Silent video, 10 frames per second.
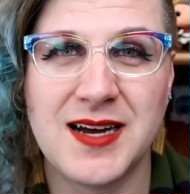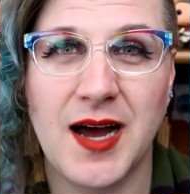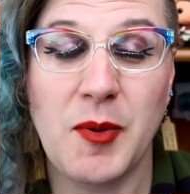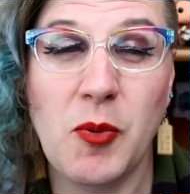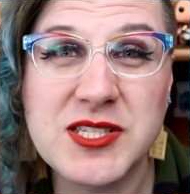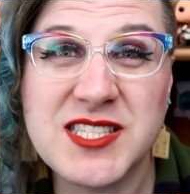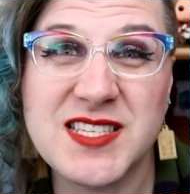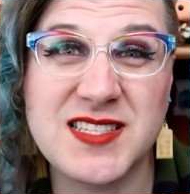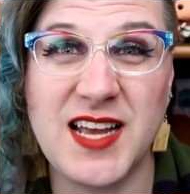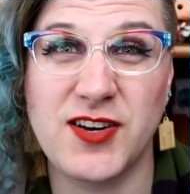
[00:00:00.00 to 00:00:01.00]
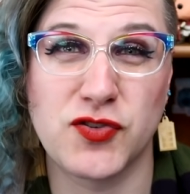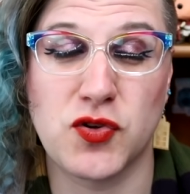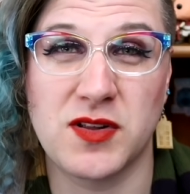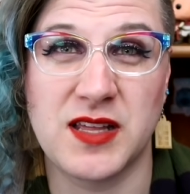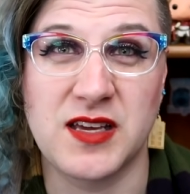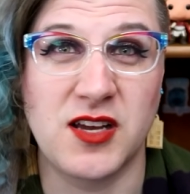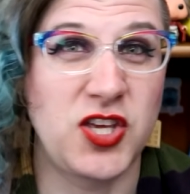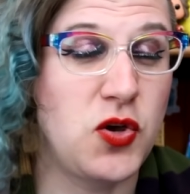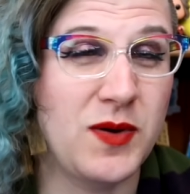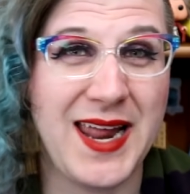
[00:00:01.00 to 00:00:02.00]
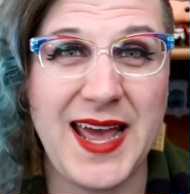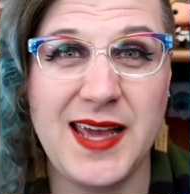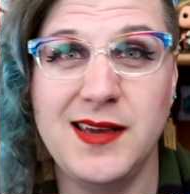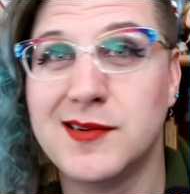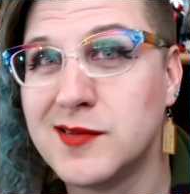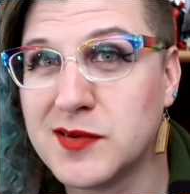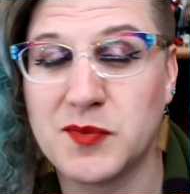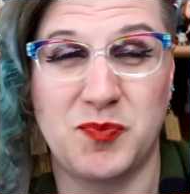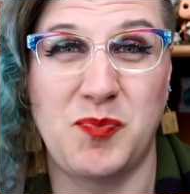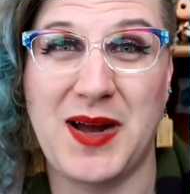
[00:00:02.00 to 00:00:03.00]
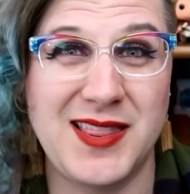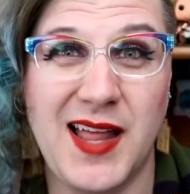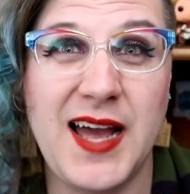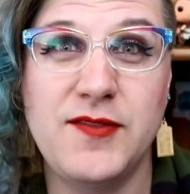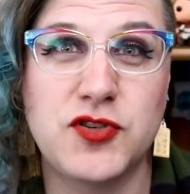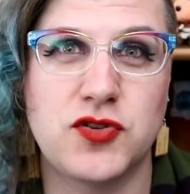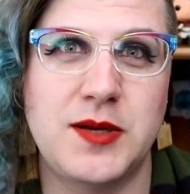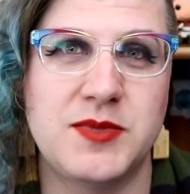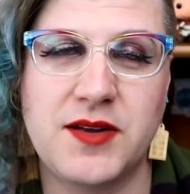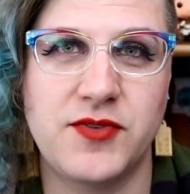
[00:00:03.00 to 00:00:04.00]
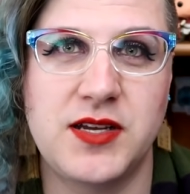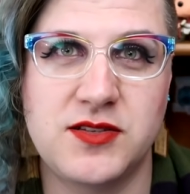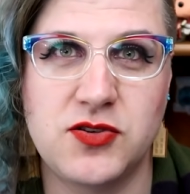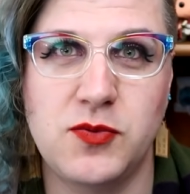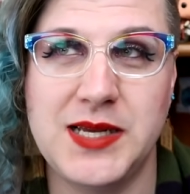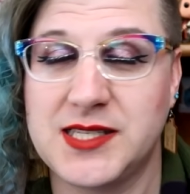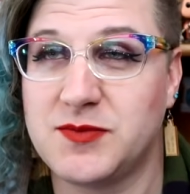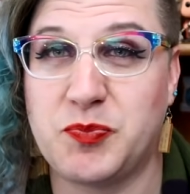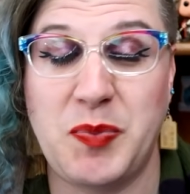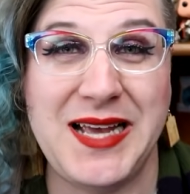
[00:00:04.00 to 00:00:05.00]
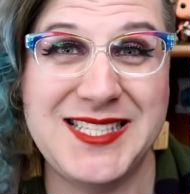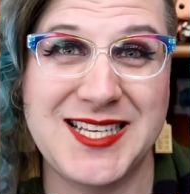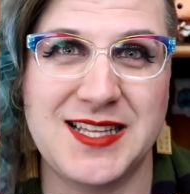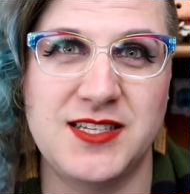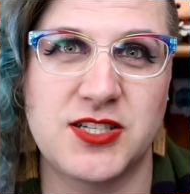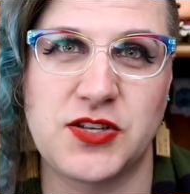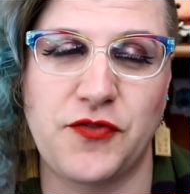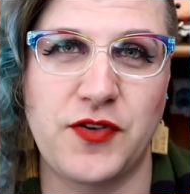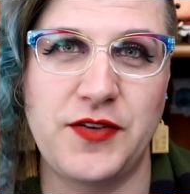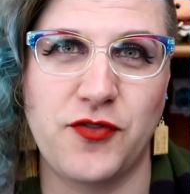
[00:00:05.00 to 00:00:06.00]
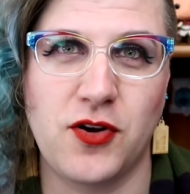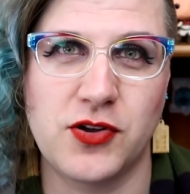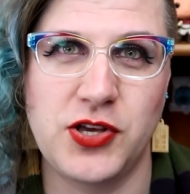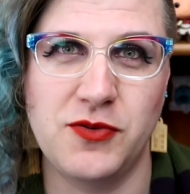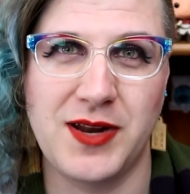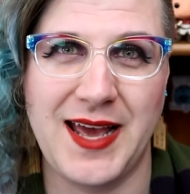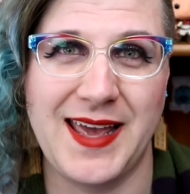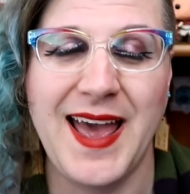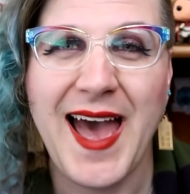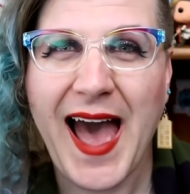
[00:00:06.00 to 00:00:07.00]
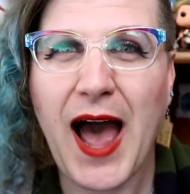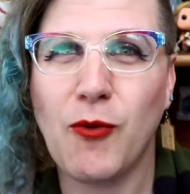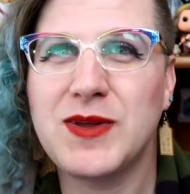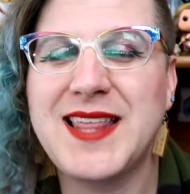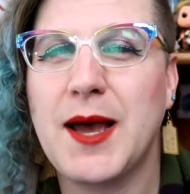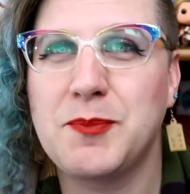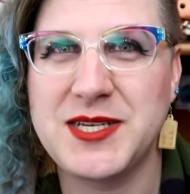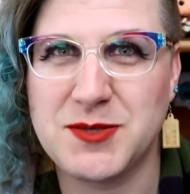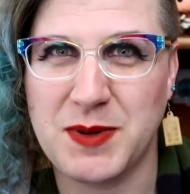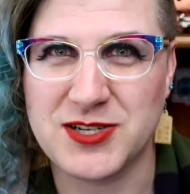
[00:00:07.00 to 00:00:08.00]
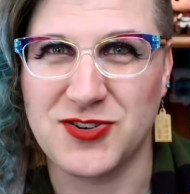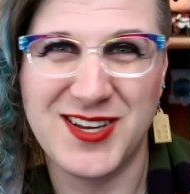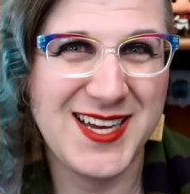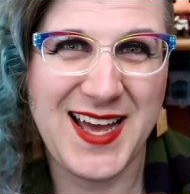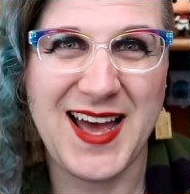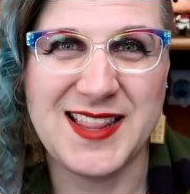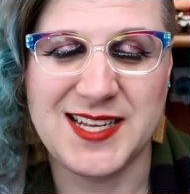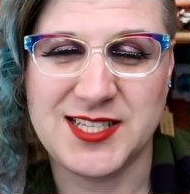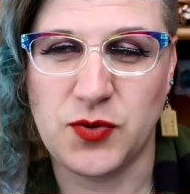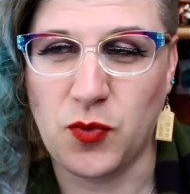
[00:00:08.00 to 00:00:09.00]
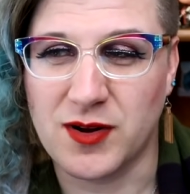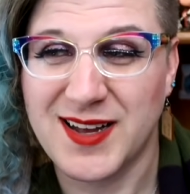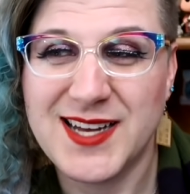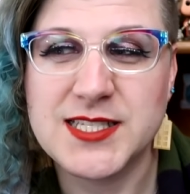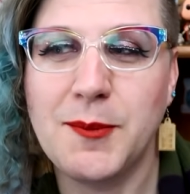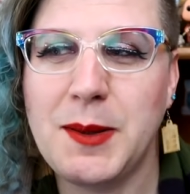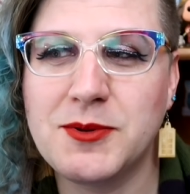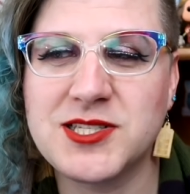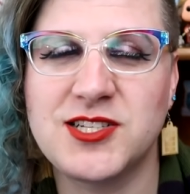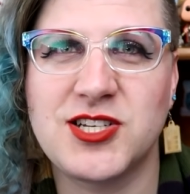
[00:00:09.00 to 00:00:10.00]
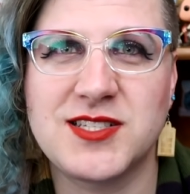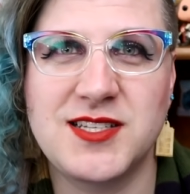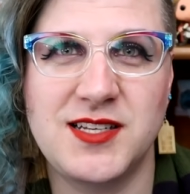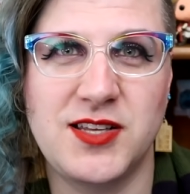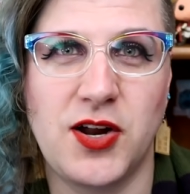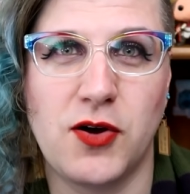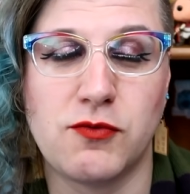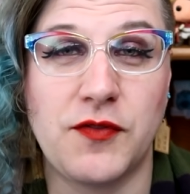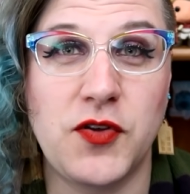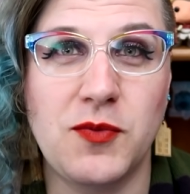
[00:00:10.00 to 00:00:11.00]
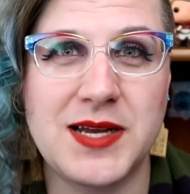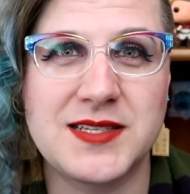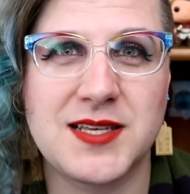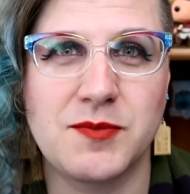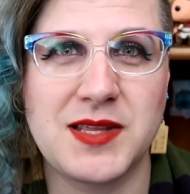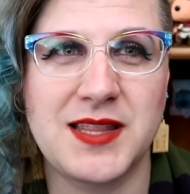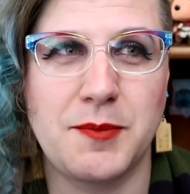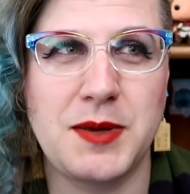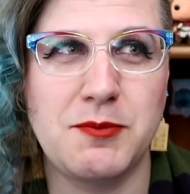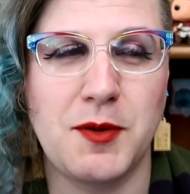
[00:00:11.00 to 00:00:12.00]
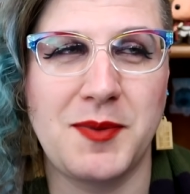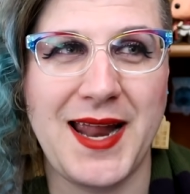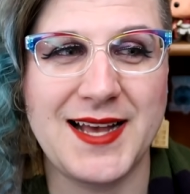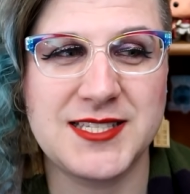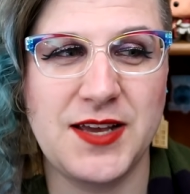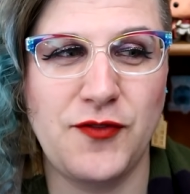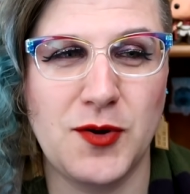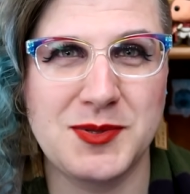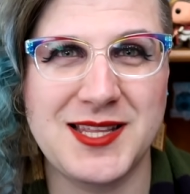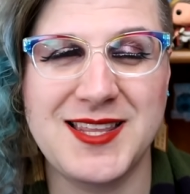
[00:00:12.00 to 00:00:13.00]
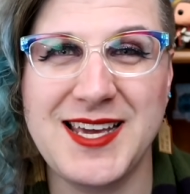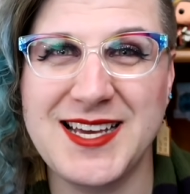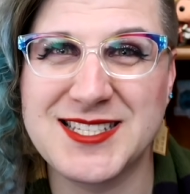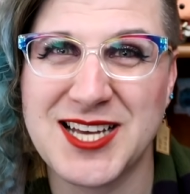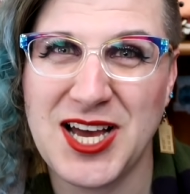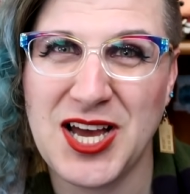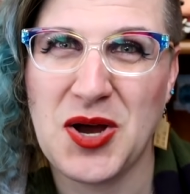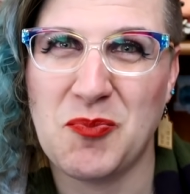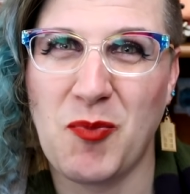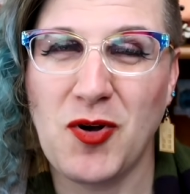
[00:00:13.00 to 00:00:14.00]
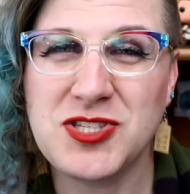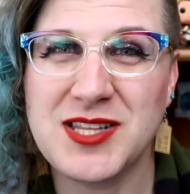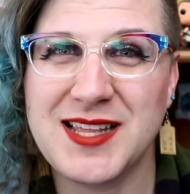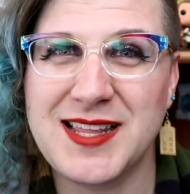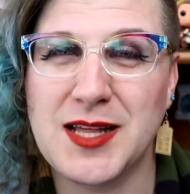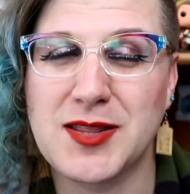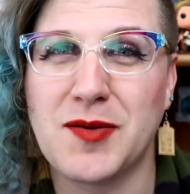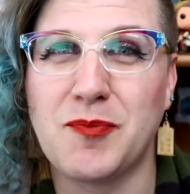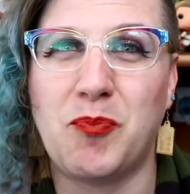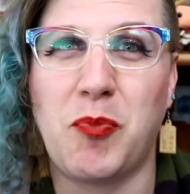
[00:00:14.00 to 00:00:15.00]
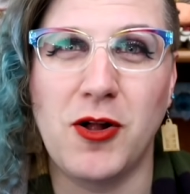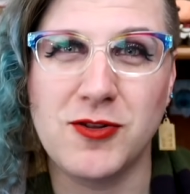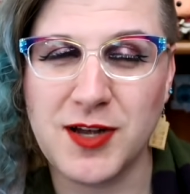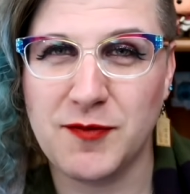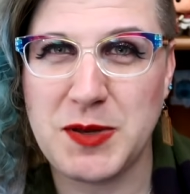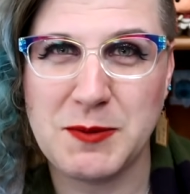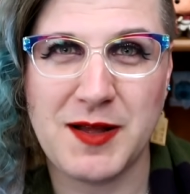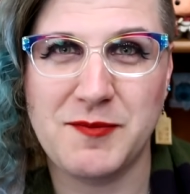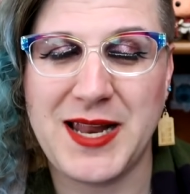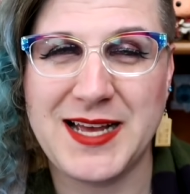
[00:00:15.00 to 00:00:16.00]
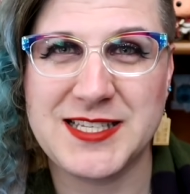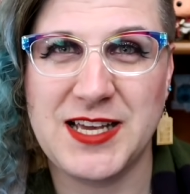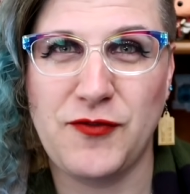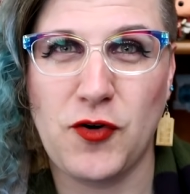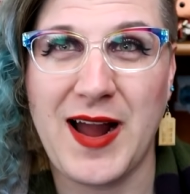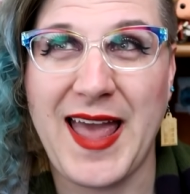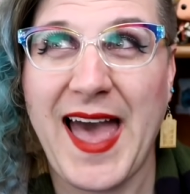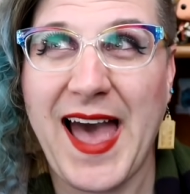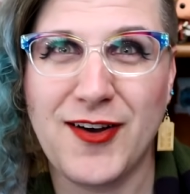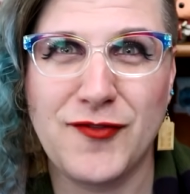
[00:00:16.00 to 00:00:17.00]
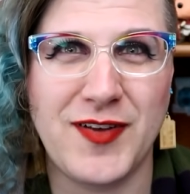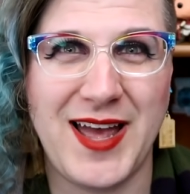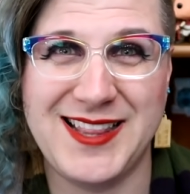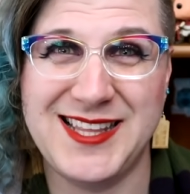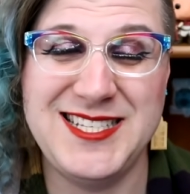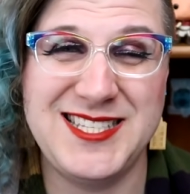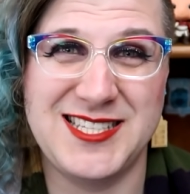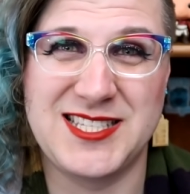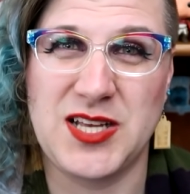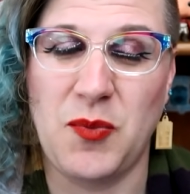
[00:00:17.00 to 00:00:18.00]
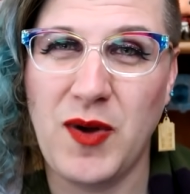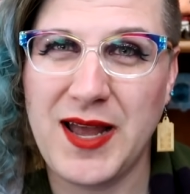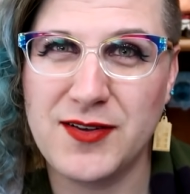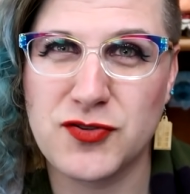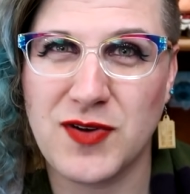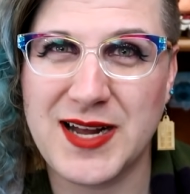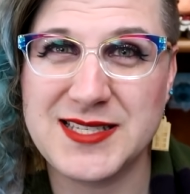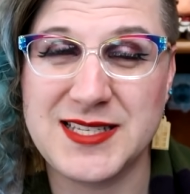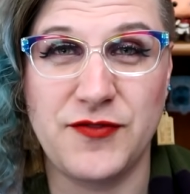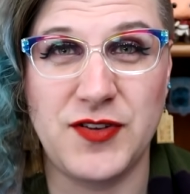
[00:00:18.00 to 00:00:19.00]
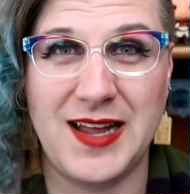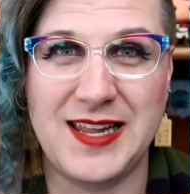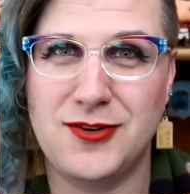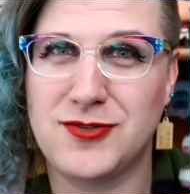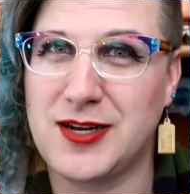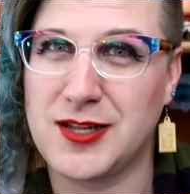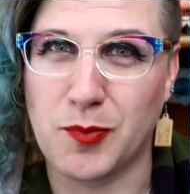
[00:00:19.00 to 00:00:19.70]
I mean, what's the standard sort of thing? Q&A? My live streams every 2 weeks, basically just a free-for-all Q&A. How would that be special? That didn't work. Some people suggested, you know, reviewing something that people have been asking for. But the thing is, most of the thing that the bulk of people have been asking for, I have at least in some way addressed, if not here, then in the